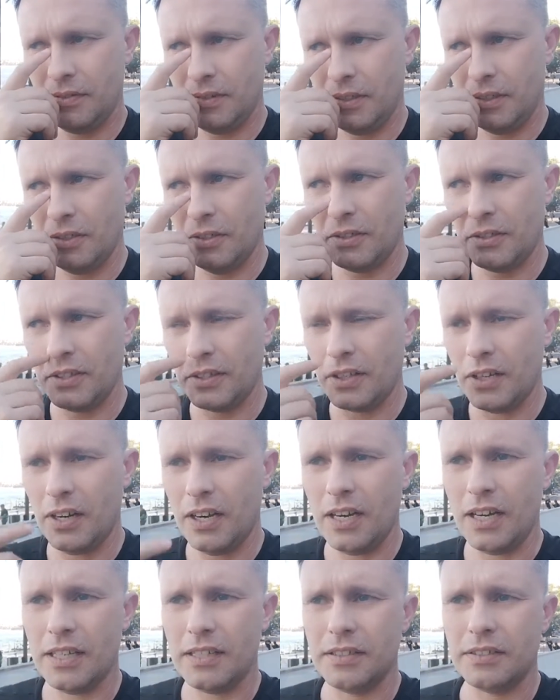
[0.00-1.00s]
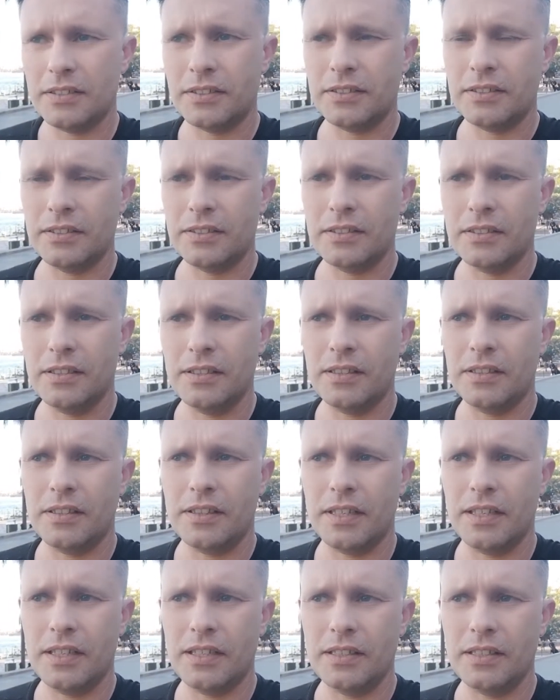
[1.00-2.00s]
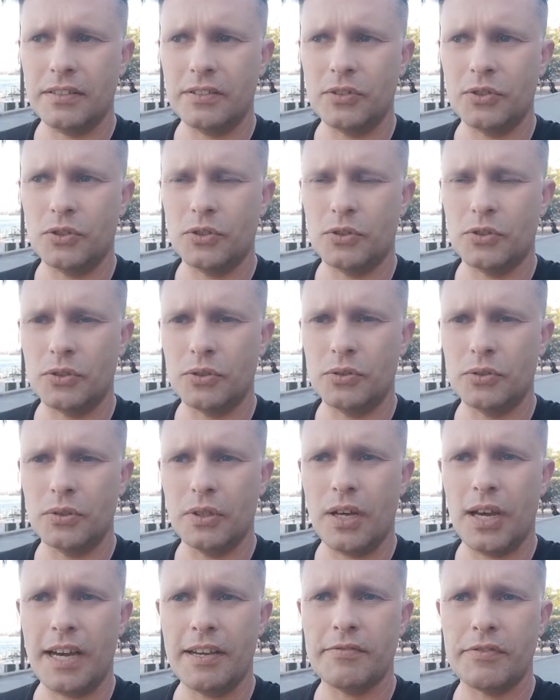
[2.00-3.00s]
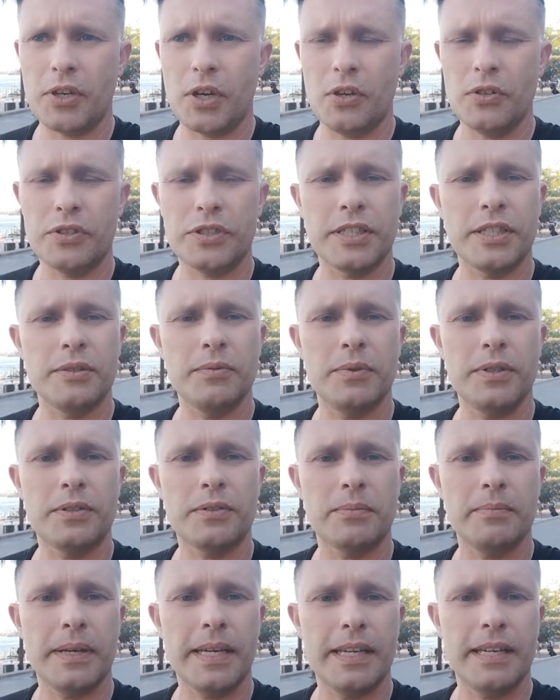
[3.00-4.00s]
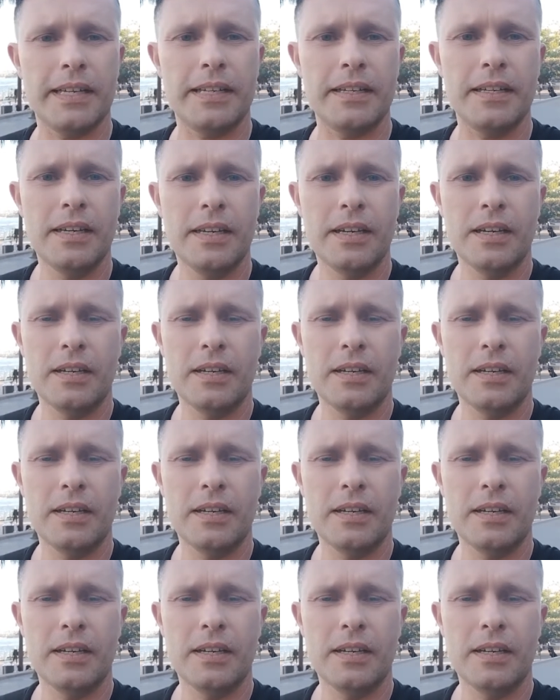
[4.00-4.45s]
A lot of the guys that do live coaching with me,